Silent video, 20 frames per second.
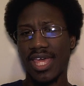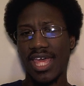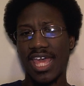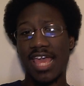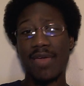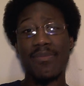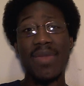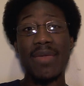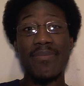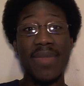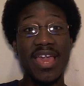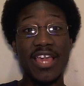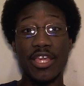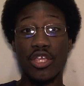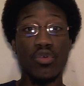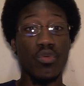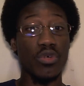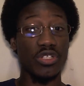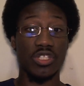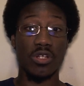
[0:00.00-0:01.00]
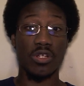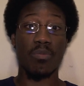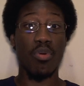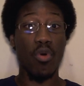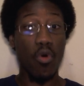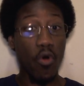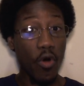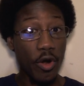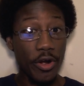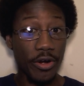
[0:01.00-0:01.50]
It may make you a
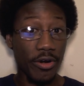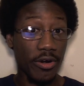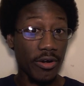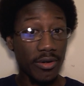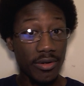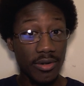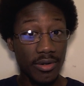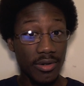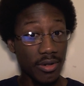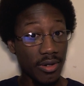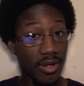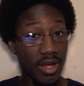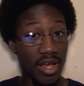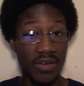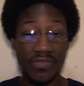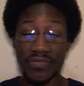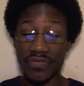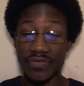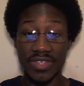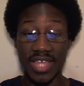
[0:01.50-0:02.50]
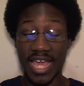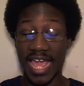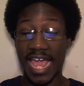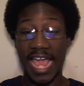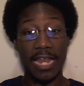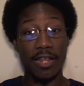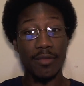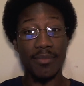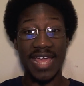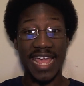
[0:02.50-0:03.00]
supporter of the
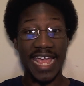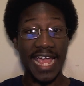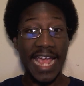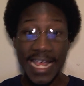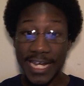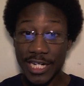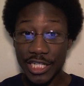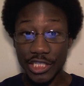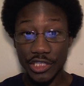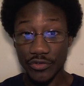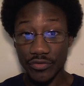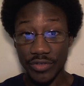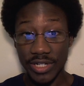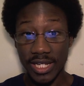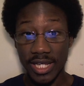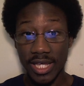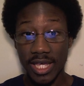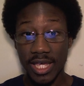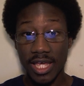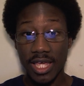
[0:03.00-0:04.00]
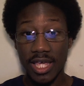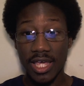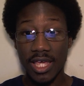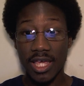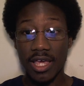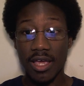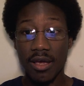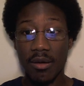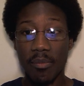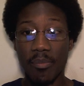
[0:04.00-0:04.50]
anime industry,
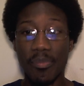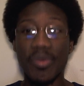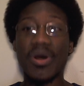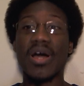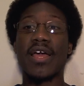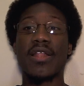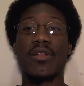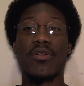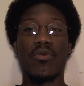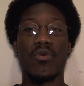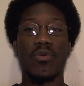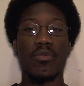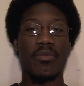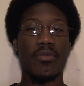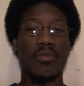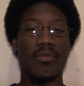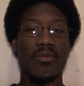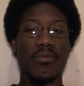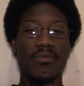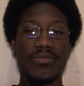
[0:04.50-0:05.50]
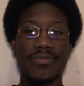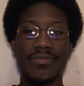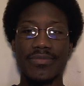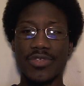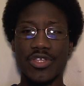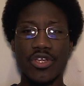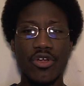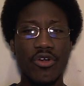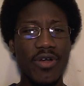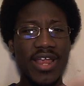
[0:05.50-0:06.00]
but
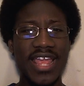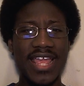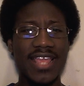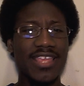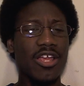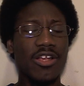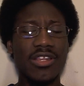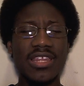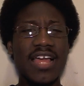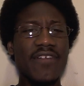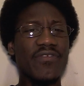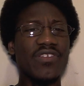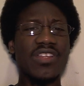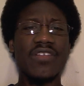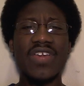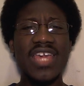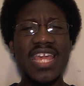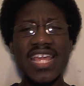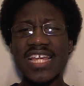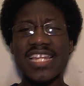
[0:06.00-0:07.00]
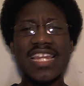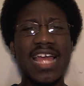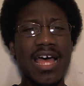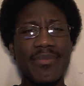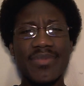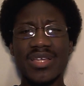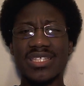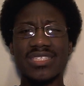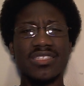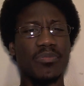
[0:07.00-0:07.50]
your your level of
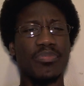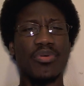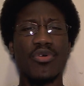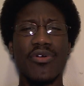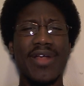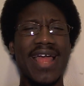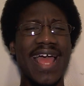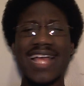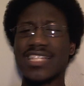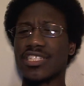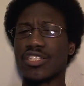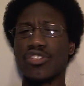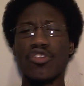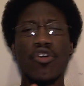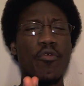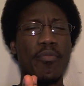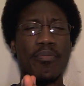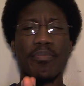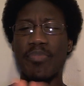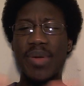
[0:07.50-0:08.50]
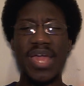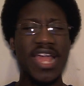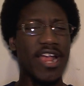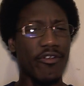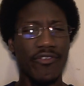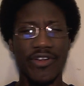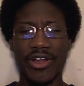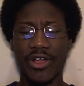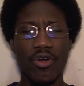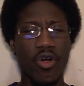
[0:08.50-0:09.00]
economic support has no
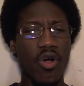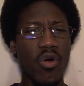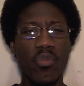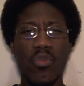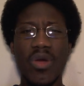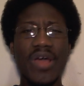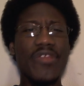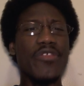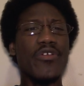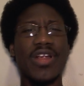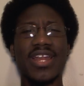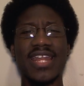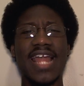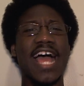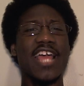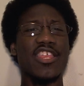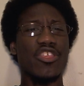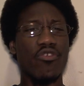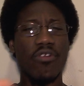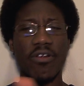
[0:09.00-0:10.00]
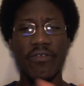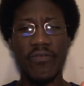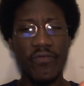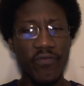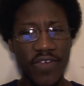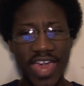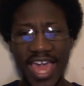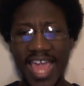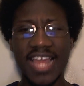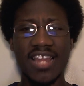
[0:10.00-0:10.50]
bearing on whether or not you're a
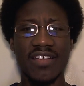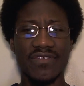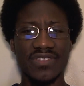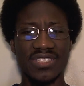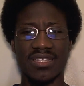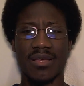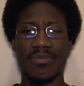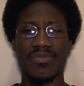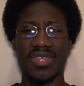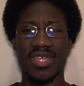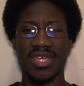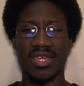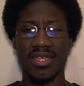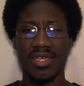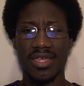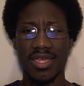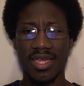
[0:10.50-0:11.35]
fan of something.